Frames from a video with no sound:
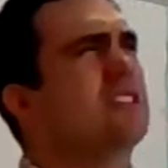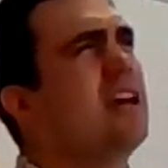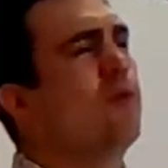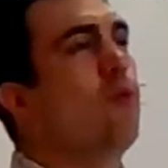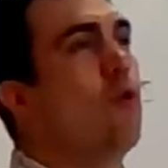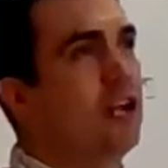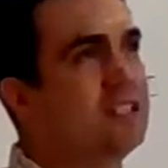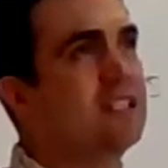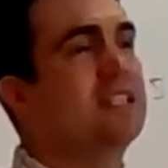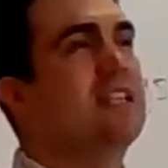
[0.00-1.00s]
say
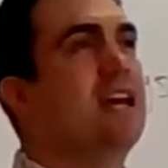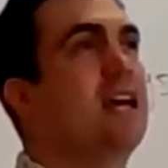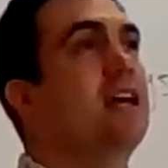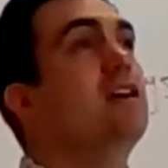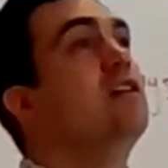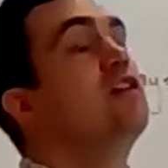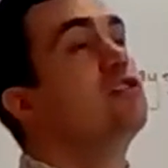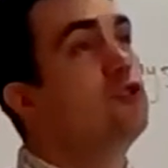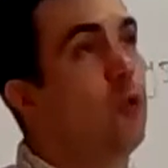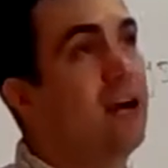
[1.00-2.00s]
once a day,
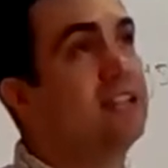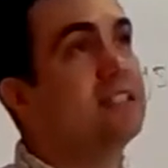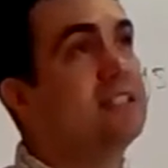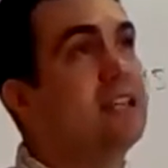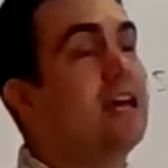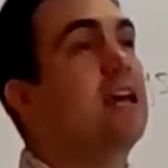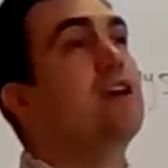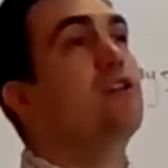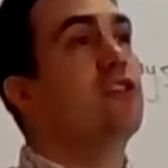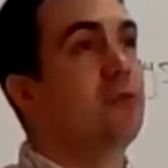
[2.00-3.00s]
twice a
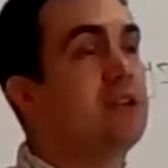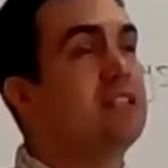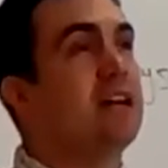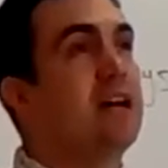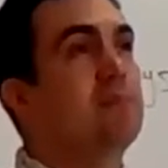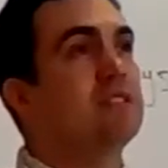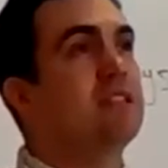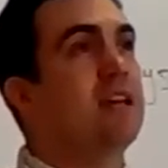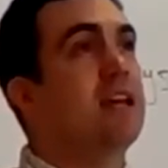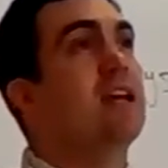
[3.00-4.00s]
day, 3 times a
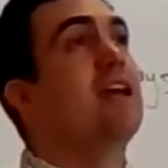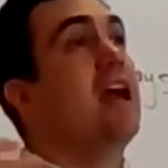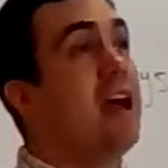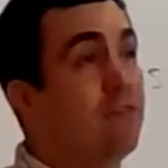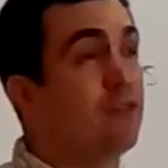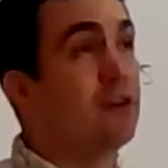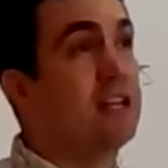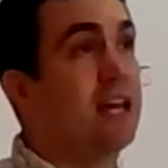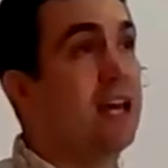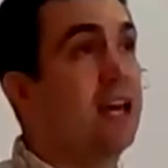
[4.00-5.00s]
day, every
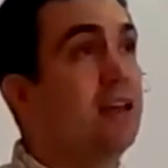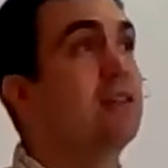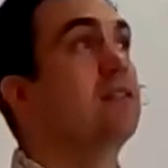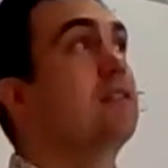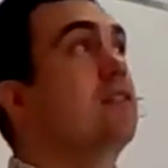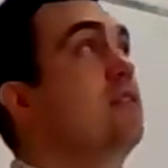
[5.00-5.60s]
day.